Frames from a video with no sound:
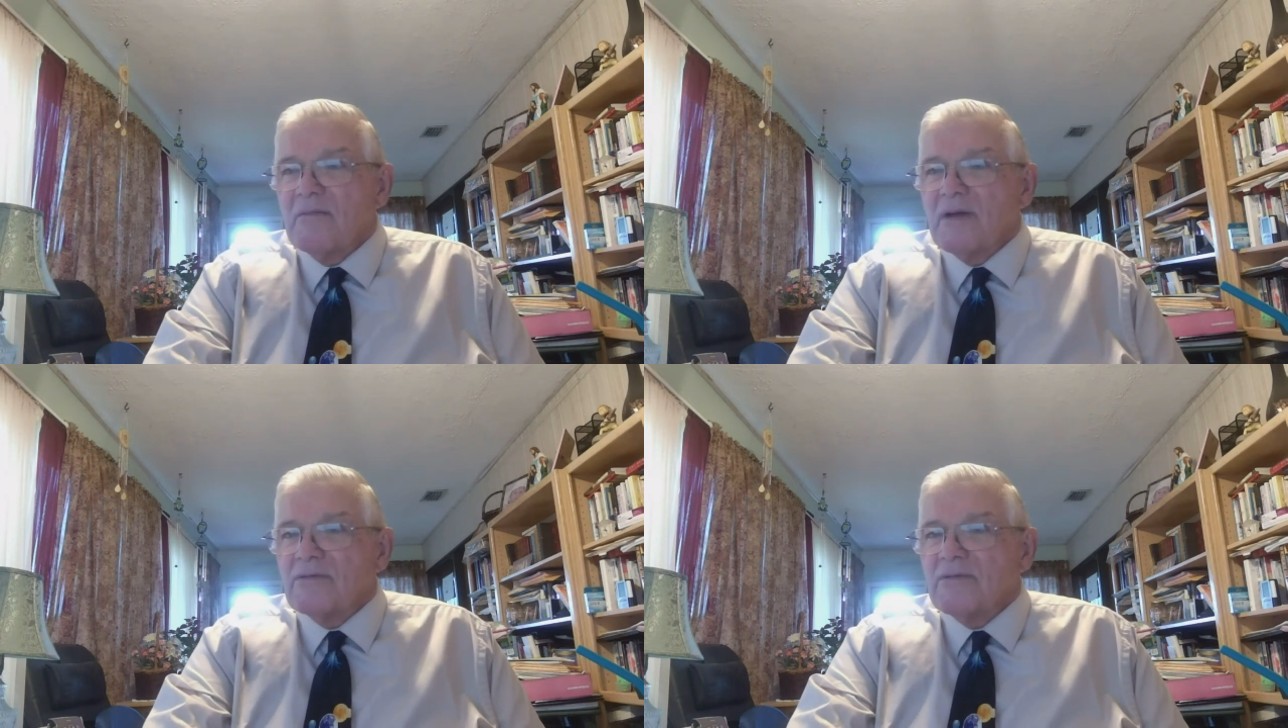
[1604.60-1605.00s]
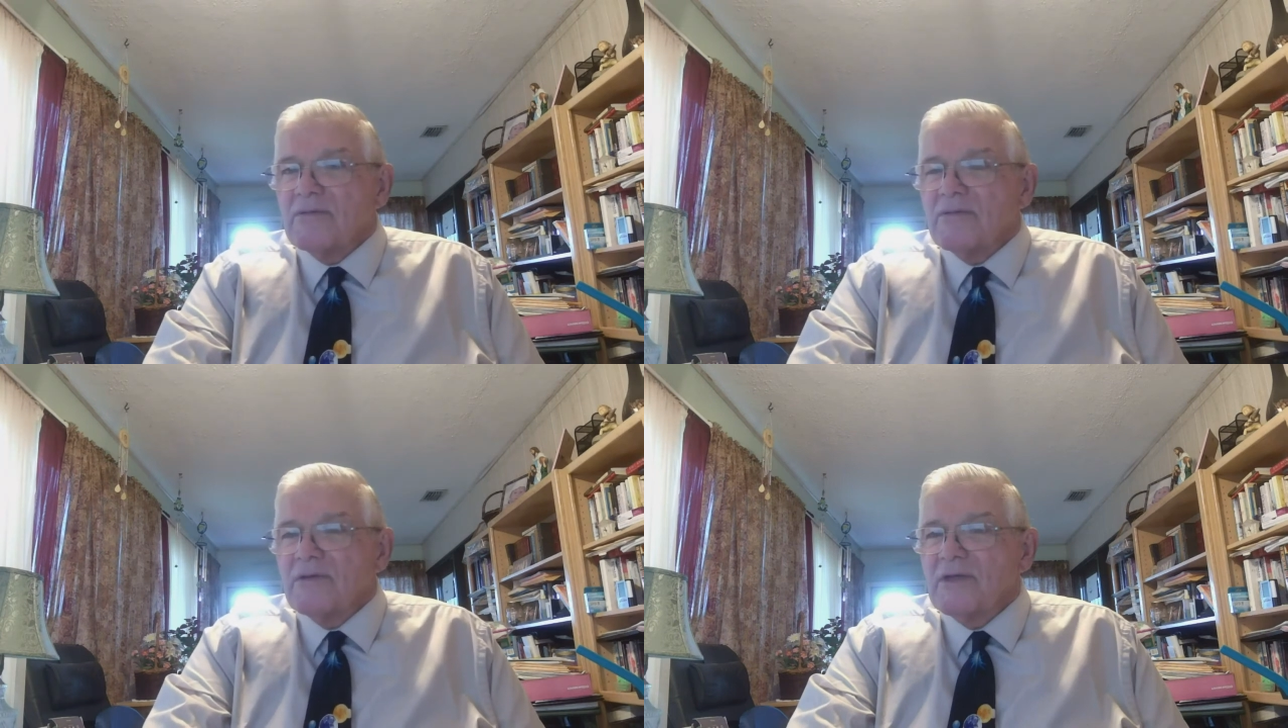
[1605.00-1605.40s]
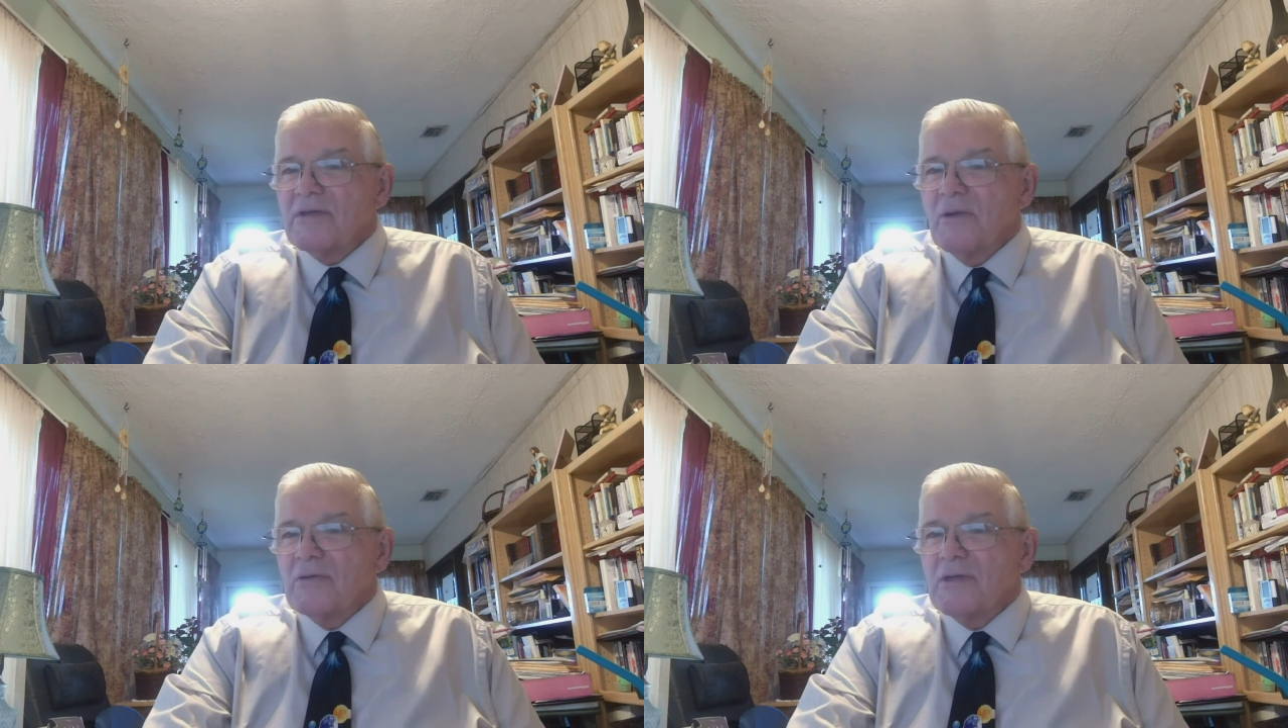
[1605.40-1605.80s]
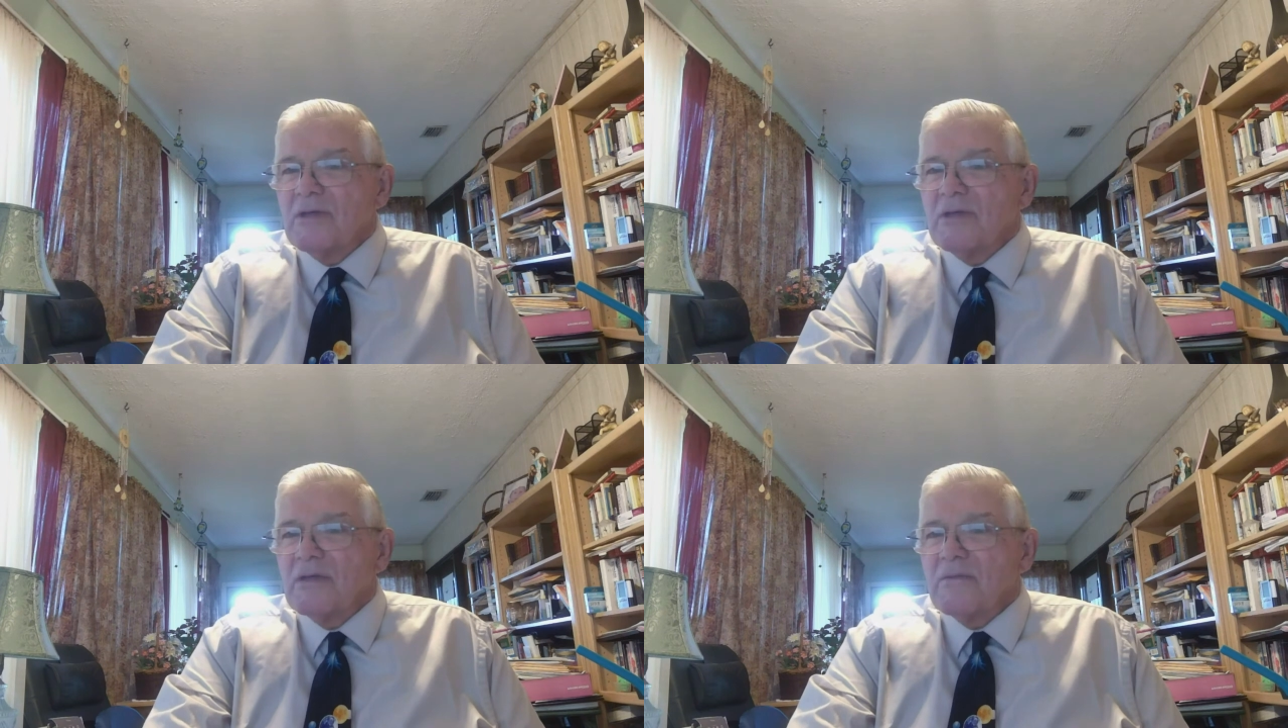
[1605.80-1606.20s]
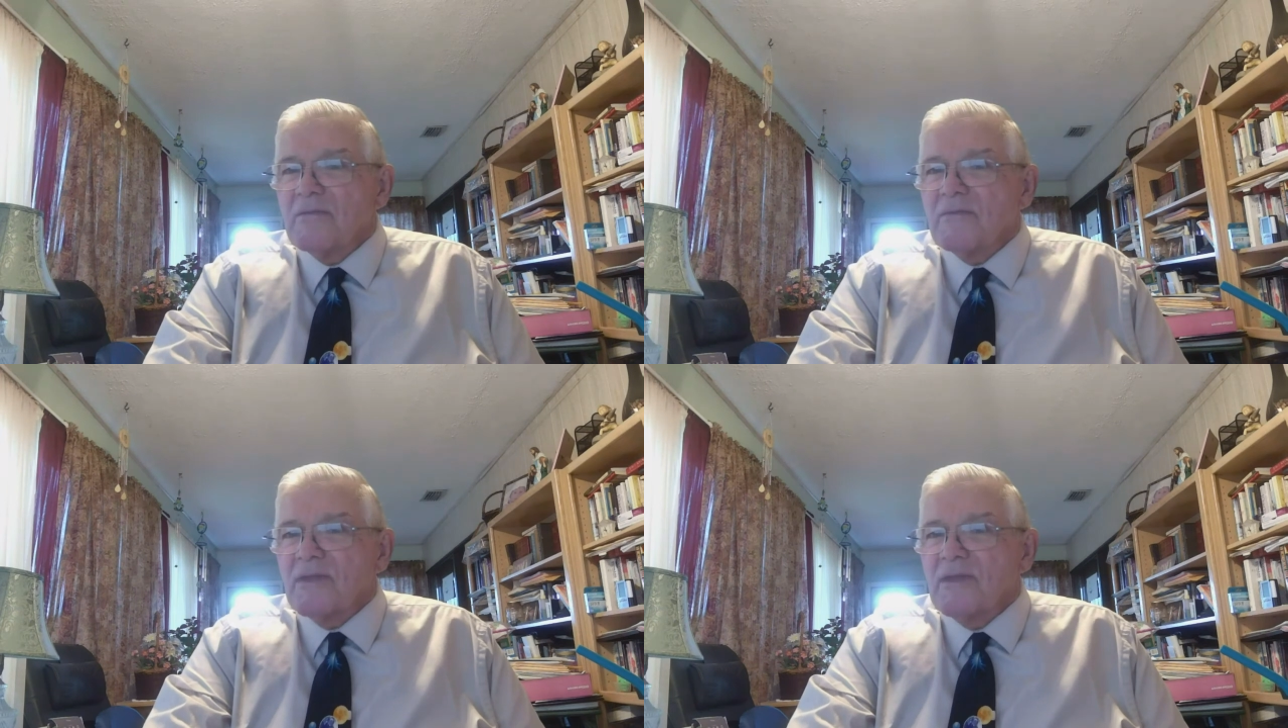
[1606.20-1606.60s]
But we can only
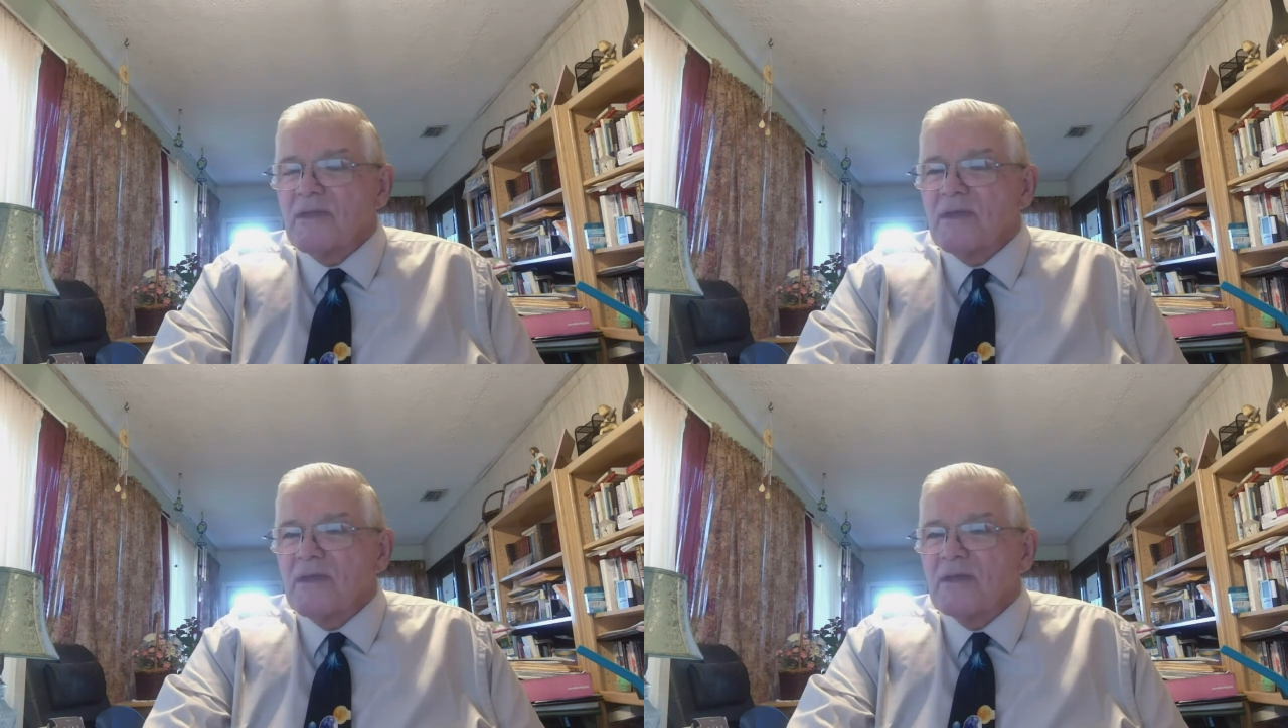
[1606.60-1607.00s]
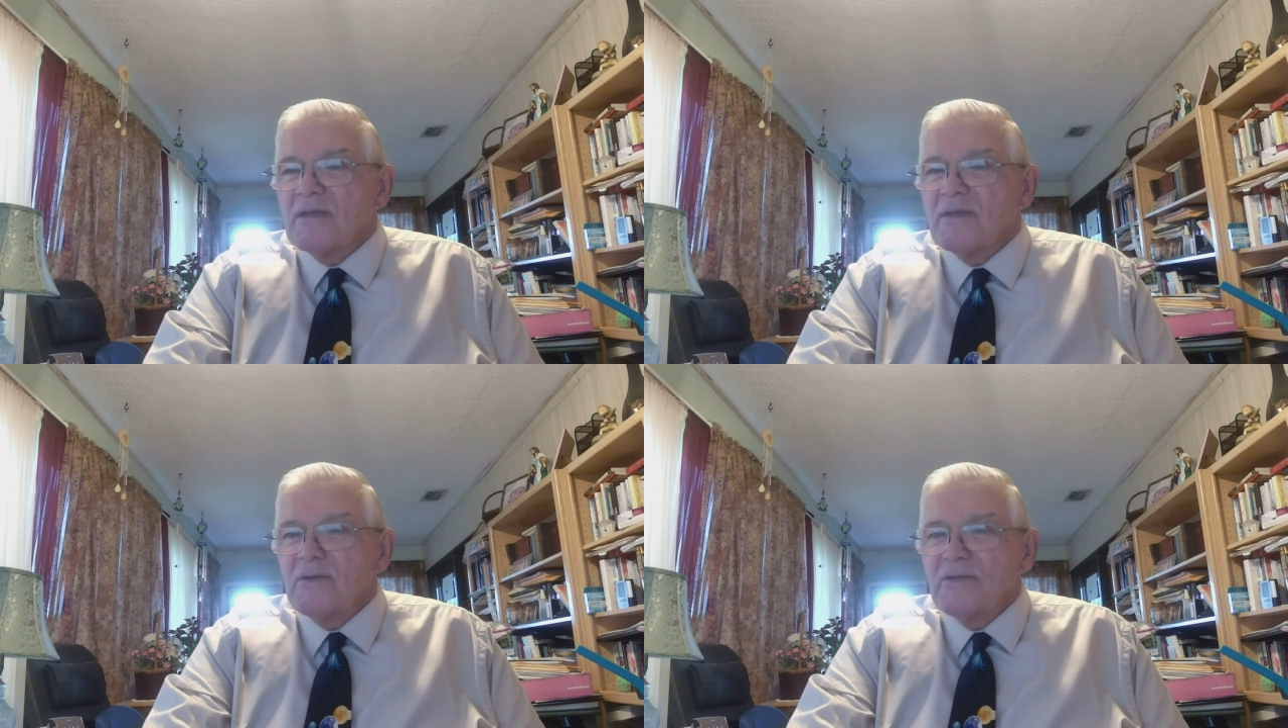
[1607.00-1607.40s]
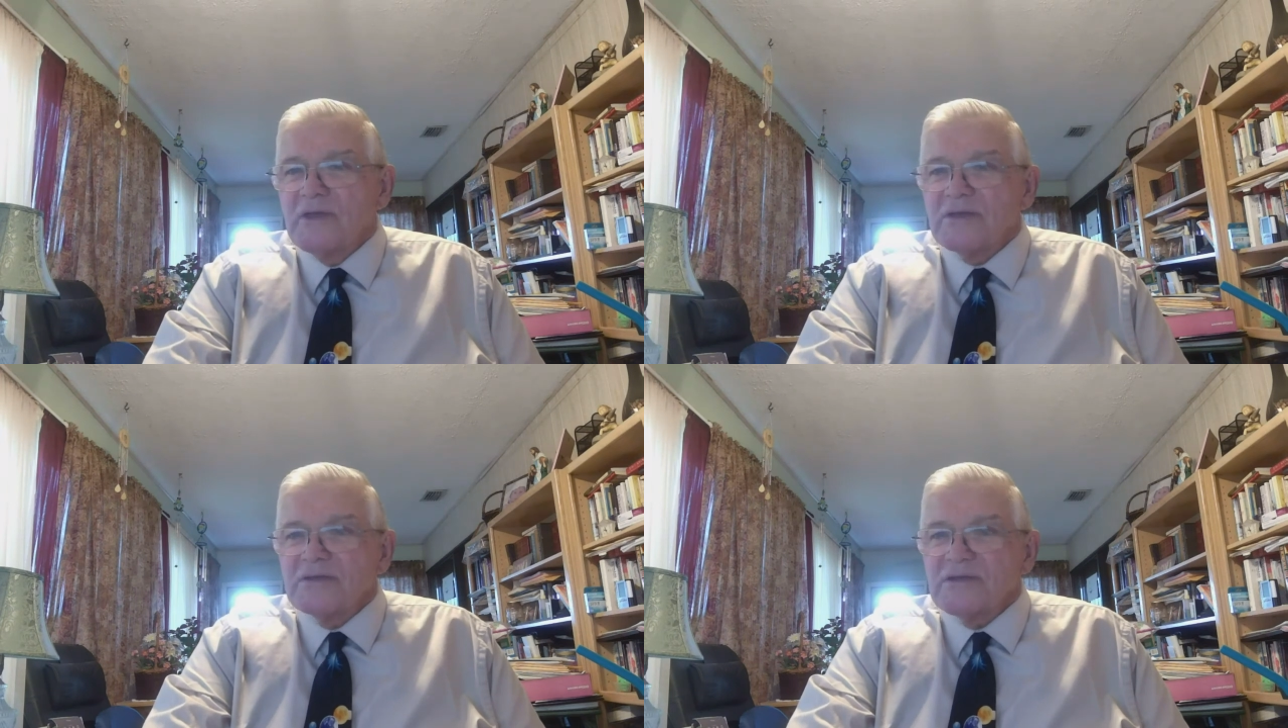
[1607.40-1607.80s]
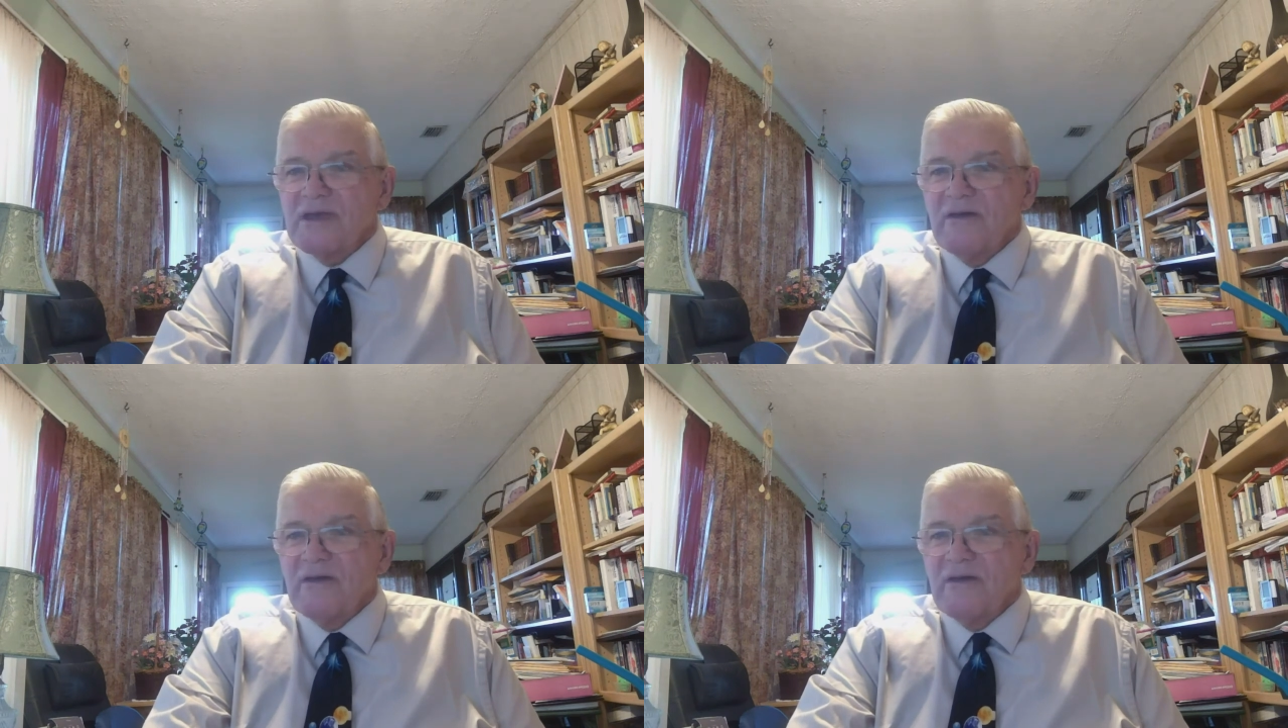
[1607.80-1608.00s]
do this